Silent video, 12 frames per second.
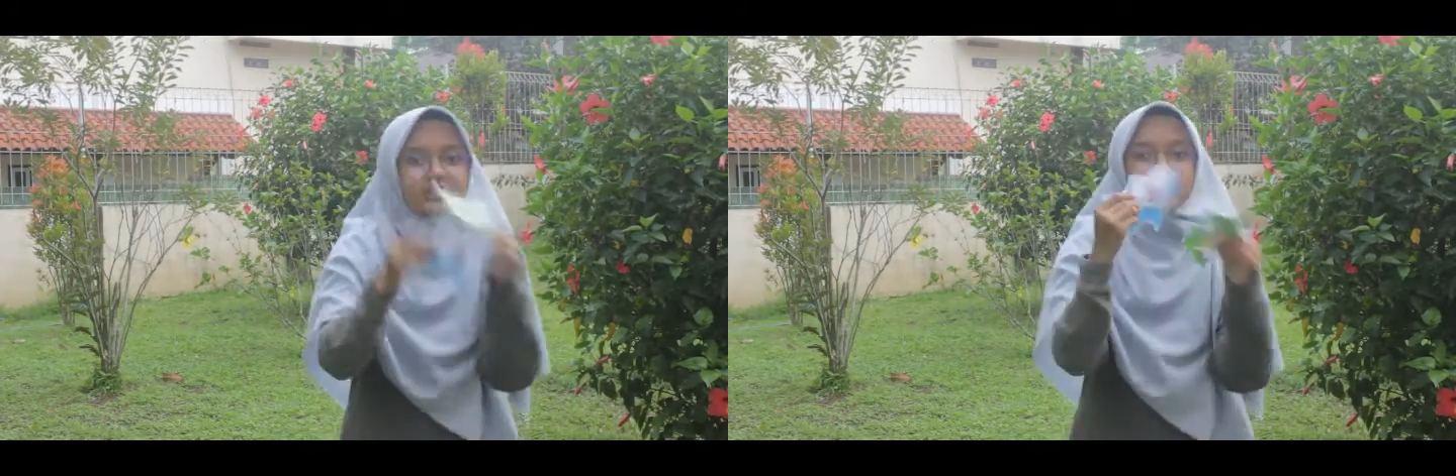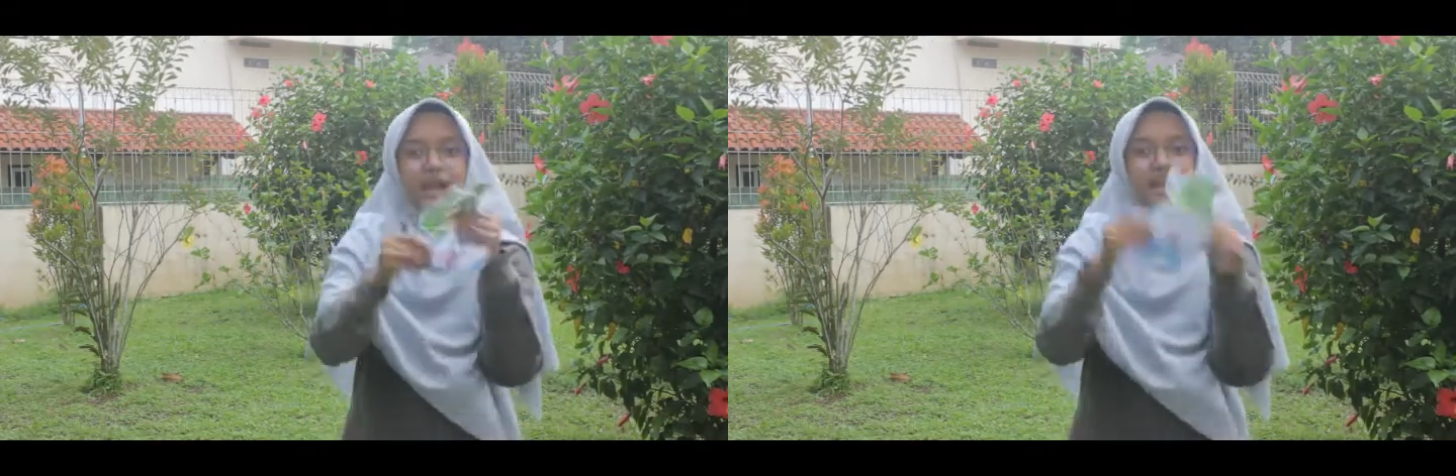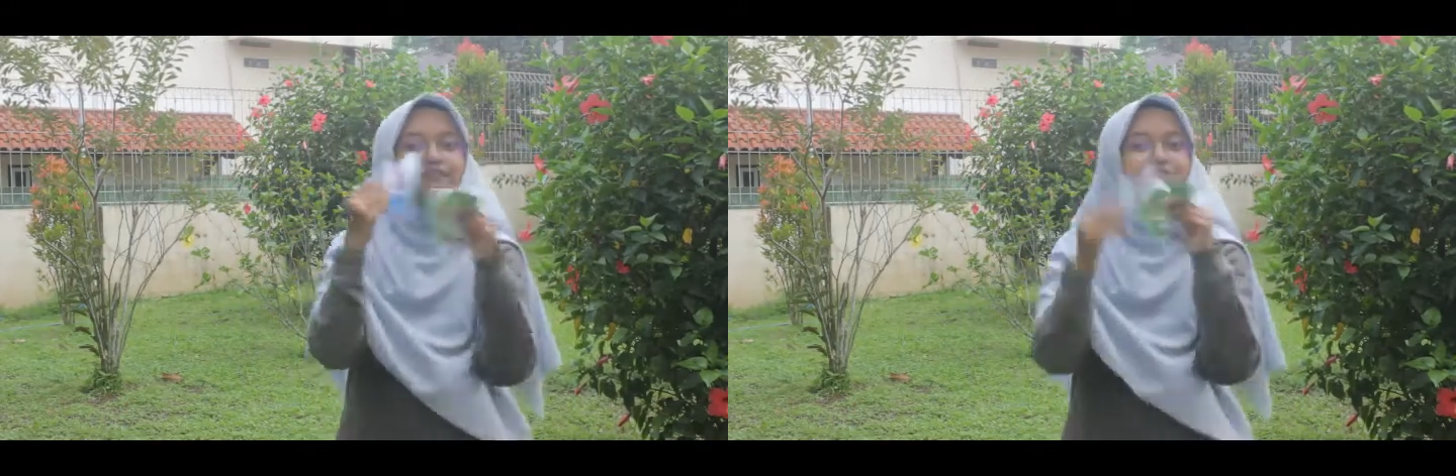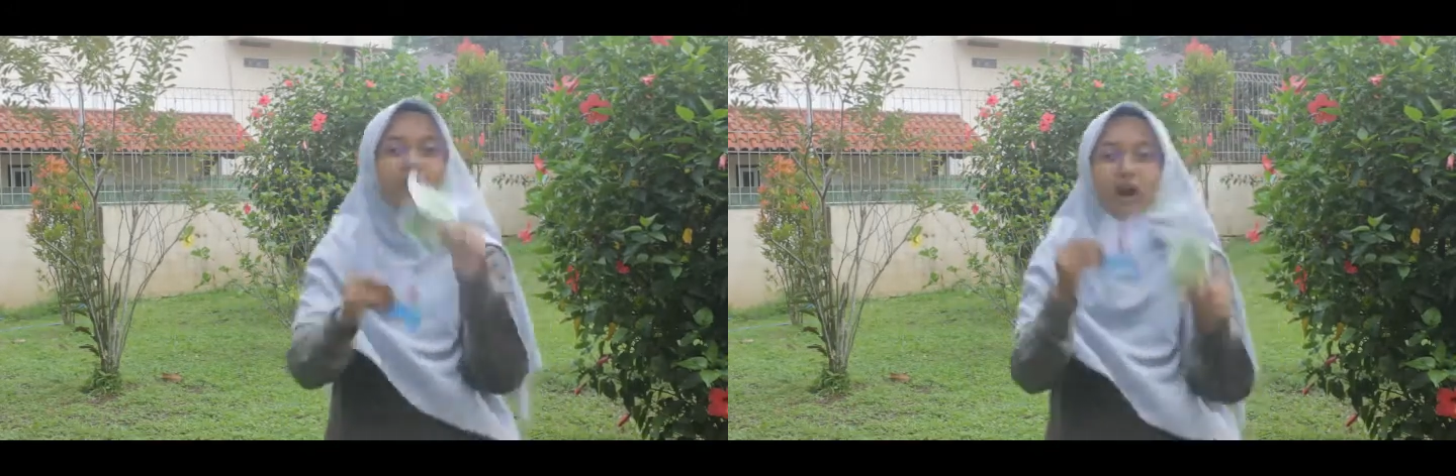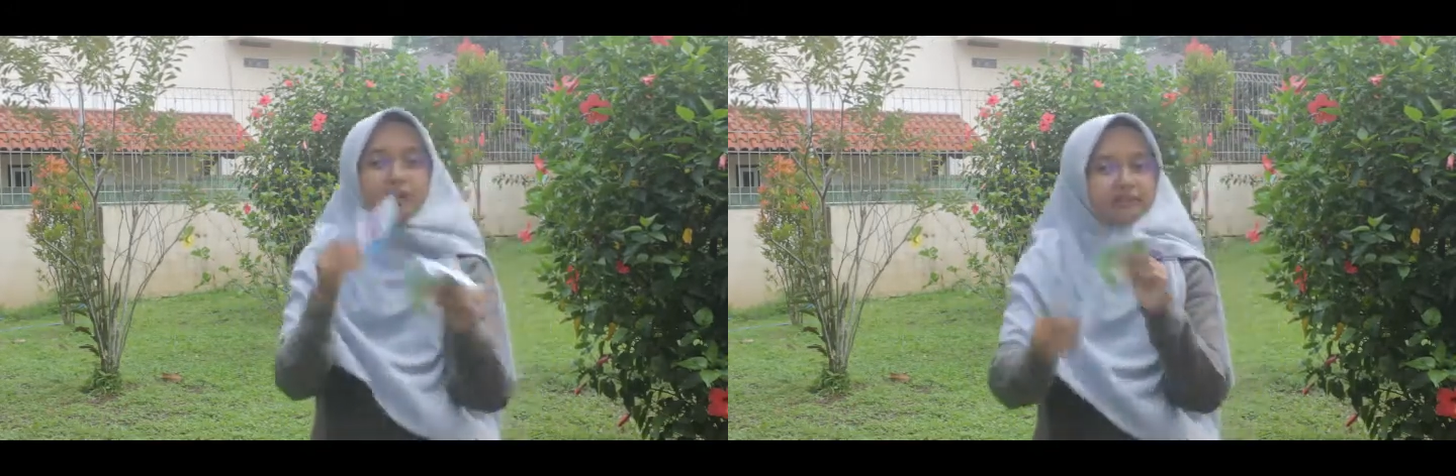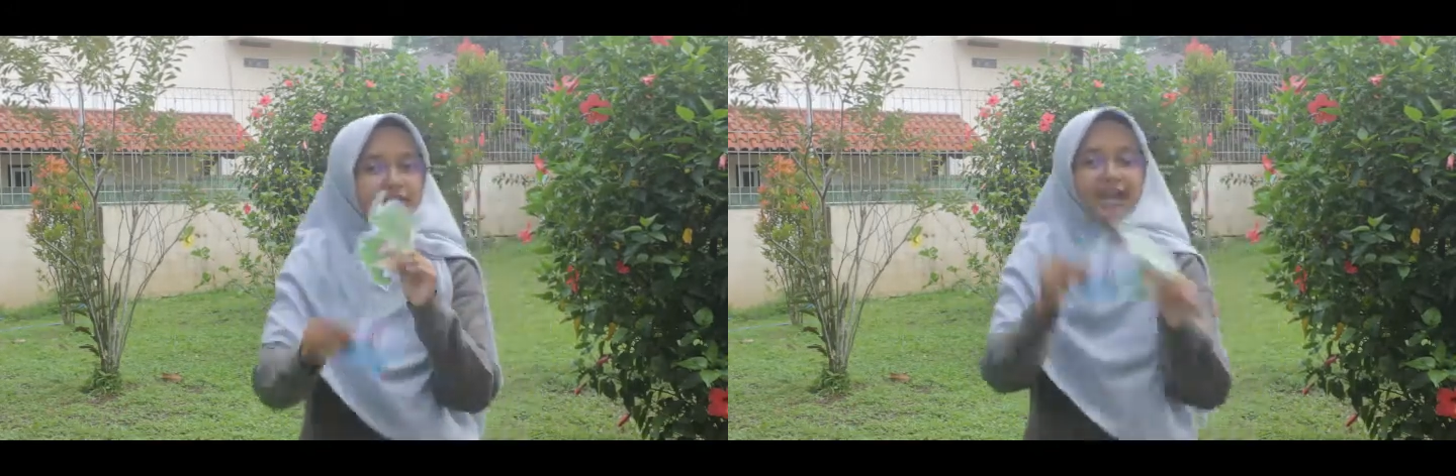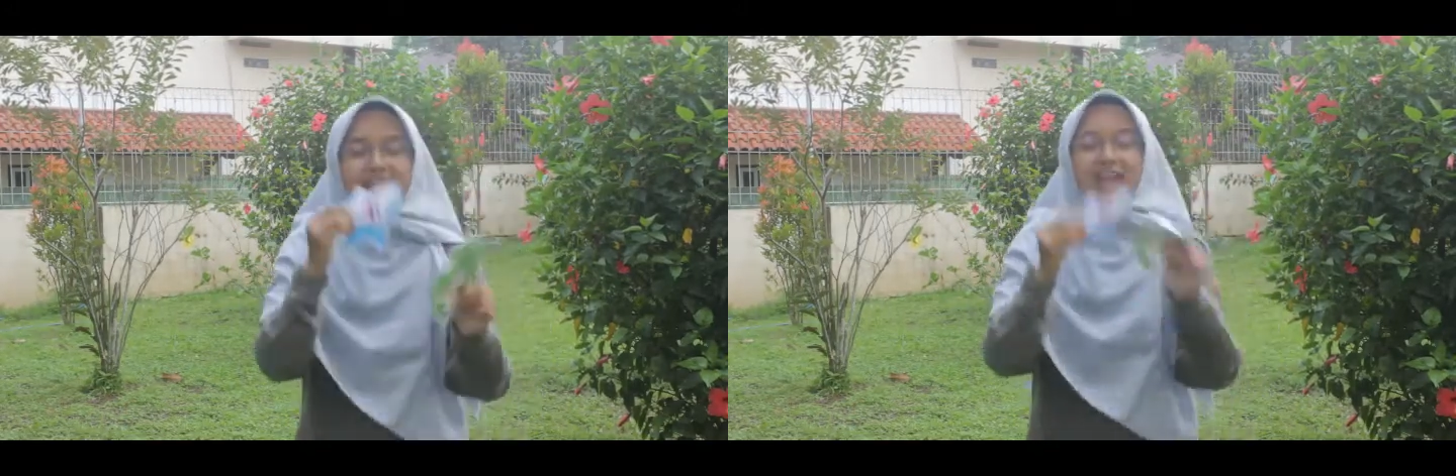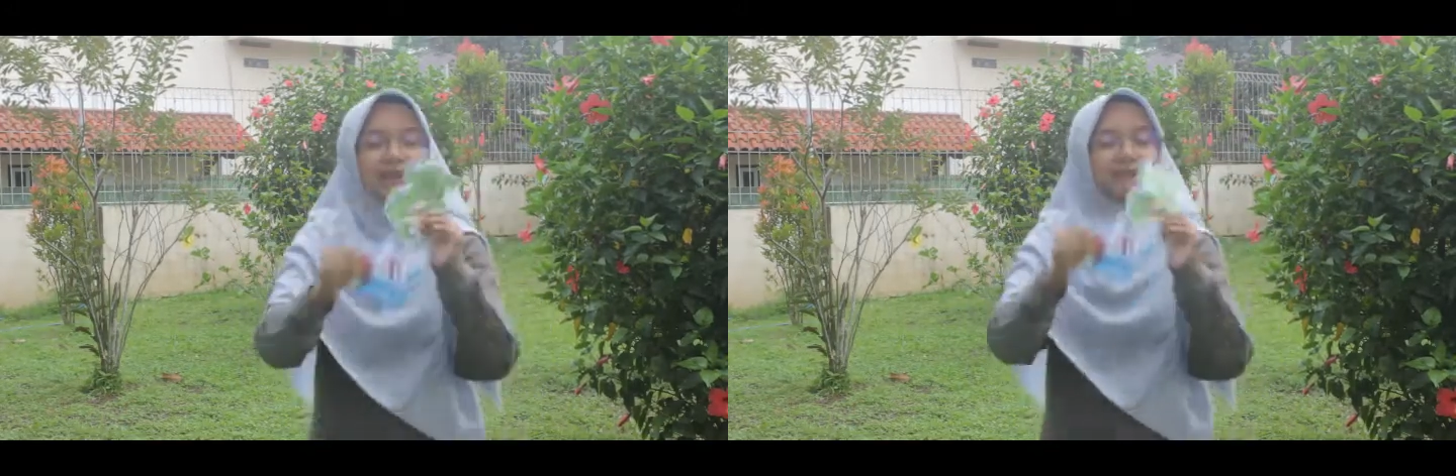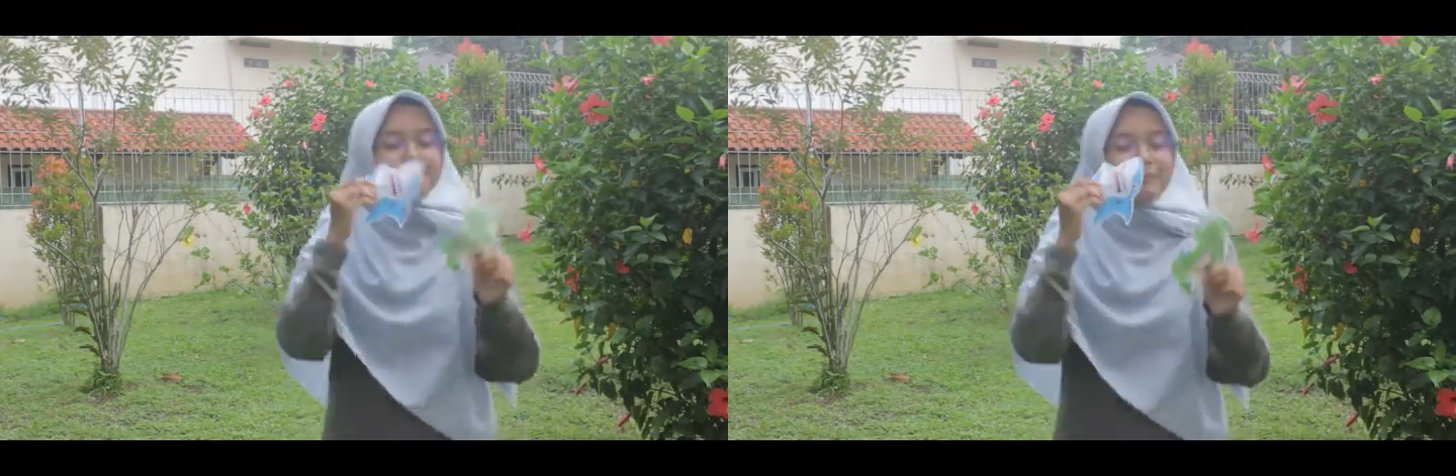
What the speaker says: They fought and they